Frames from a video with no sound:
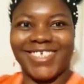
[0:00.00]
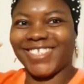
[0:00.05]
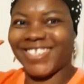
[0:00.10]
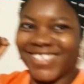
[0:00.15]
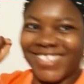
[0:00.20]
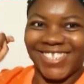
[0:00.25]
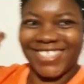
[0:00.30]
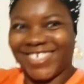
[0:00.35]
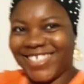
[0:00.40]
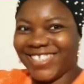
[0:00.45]

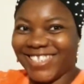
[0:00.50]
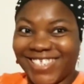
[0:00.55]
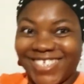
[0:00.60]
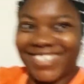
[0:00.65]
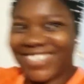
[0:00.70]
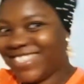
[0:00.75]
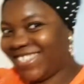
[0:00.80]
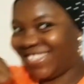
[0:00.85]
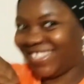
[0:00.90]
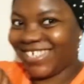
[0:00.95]
the
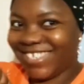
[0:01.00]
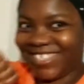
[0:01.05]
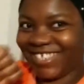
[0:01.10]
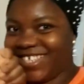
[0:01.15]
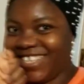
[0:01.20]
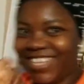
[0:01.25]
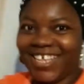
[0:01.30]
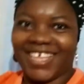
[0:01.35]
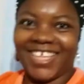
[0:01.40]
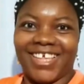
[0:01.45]
Christmas. I
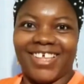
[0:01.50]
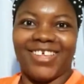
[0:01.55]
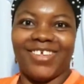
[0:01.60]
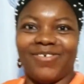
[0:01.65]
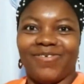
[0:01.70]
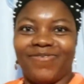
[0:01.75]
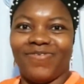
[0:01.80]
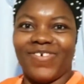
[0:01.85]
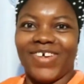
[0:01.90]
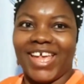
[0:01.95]
didn't really
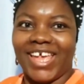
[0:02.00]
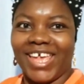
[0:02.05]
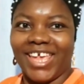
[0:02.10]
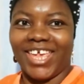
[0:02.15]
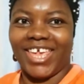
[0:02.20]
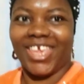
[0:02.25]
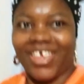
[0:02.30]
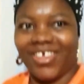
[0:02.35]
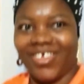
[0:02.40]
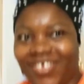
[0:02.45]
vlog
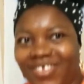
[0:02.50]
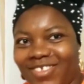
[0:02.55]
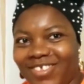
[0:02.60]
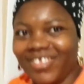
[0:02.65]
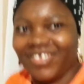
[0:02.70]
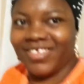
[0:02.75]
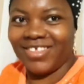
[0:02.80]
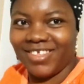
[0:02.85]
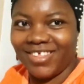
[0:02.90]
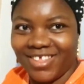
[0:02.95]
much. I
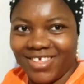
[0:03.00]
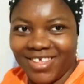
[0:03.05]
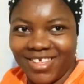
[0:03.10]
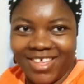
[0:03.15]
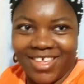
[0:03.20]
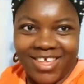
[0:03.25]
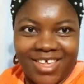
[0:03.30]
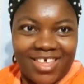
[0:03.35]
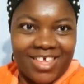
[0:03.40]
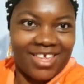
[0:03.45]
wanted to
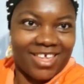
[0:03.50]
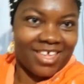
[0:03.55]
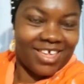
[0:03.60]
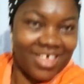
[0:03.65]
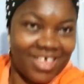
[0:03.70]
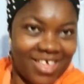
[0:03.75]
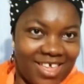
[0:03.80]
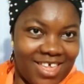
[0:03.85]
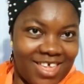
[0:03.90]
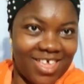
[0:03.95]
vlog, or oh,
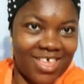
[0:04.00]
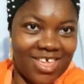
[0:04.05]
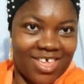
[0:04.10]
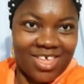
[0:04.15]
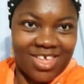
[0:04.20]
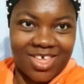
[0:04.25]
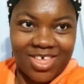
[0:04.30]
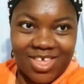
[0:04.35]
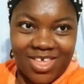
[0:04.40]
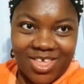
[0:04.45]
just
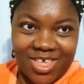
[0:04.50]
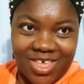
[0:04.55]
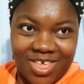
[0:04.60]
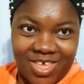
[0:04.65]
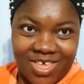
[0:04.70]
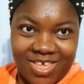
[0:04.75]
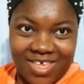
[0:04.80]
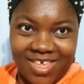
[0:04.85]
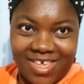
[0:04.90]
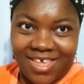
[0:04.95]
that my
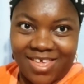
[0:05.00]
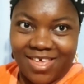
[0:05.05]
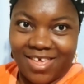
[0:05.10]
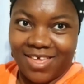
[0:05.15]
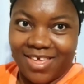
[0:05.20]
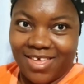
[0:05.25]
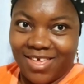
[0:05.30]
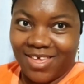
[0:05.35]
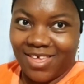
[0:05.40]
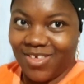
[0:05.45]
phone wasn't
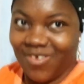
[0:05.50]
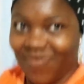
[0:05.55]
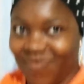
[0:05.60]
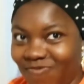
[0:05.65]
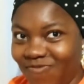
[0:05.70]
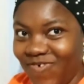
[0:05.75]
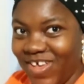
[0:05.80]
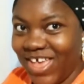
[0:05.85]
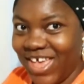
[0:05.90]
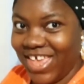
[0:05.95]

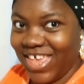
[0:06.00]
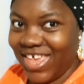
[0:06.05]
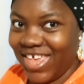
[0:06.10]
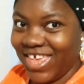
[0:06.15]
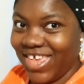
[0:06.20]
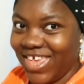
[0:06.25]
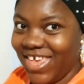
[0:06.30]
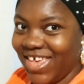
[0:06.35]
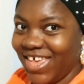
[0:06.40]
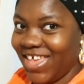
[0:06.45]
available.
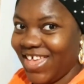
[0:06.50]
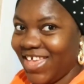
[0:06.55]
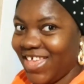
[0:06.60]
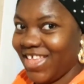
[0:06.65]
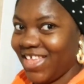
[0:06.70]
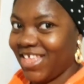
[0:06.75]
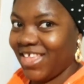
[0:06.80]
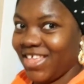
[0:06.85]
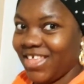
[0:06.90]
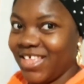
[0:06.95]

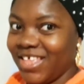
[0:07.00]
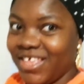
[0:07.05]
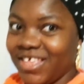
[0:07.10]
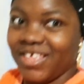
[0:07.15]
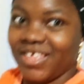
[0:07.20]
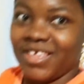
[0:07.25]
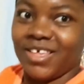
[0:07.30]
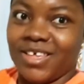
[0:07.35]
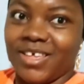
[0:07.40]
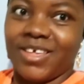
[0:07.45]

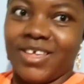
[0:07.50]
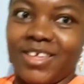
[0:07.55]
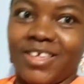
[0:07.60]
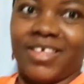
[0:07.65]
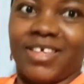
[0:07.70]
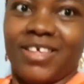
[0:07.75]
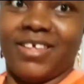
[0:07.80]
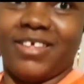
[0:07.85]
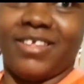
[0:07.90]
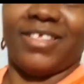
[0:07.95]
My
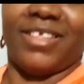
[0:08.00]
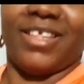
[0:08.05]
phone's